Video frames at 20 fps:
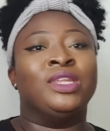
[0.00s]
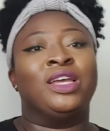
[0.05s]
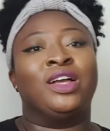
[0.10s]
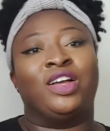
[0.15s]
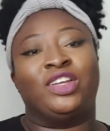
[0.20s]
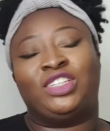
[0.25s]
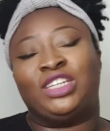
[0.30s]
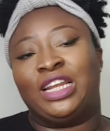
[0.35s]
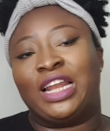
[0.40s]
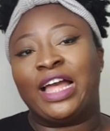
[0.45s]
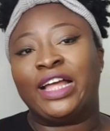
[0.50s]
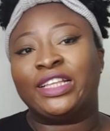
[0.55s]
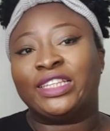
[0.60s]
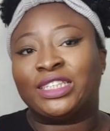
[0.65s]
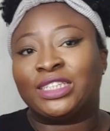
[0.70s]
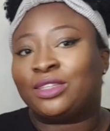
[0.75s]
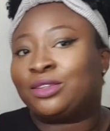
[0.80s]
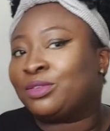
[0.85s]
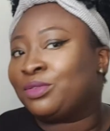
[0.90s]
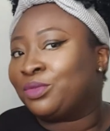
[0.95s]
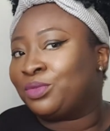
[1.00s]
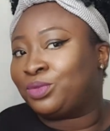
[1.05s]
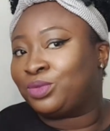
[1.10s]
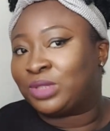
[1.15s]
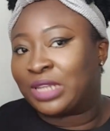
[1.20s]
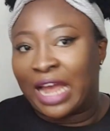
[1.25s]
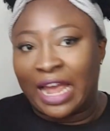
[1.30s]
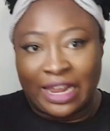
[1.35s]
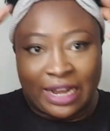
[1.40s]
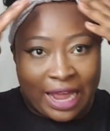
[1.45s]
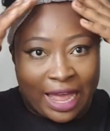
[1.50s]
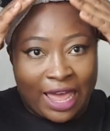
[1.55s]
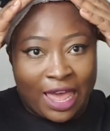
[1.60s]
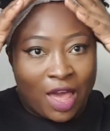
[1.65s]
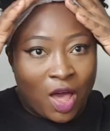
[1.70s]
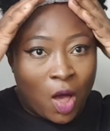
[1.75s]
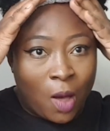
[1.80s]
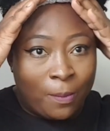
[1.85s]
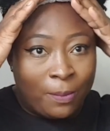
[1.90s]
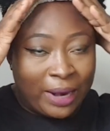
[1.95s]
Because she likes tying her
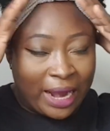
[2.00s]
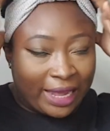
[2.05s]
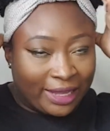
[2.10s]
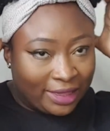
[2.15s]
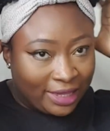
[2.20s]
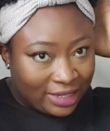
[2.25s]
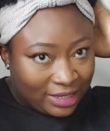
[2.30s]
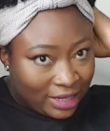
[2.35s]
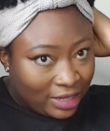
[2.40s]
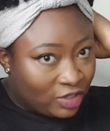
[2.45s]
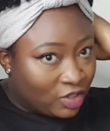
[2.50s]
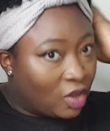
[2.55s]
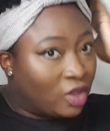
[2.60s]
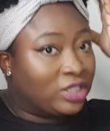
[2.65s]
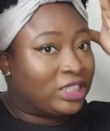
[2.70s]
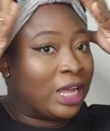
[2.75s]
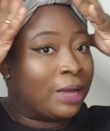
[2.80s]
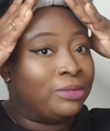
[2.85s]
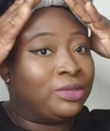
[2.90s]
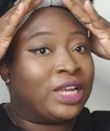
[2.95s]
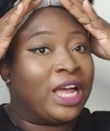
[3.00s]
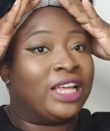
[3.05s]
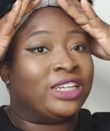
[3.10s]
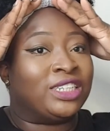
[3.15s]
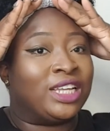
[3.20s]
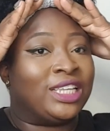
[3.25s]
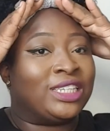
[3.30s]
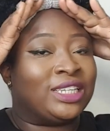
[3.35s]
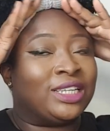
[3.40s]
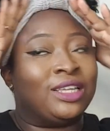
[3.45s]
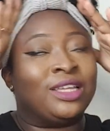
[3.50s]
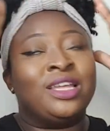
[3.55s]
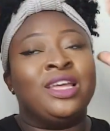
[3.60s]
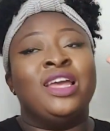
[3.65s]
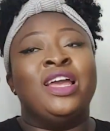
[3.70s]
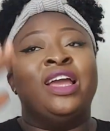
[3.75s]
hair up like this all the time she has, she has, a,